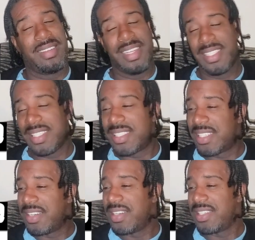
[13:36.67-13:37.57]
that's a
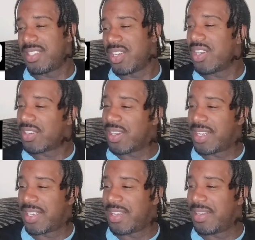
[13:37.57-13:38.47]
serious talk
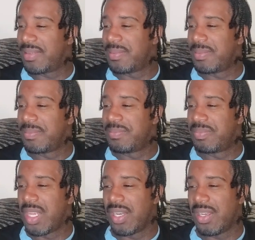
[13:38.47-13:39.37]
right there.
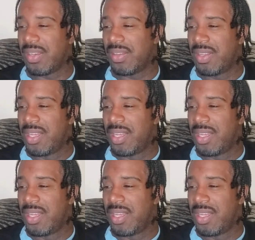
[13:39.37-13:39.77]
You know?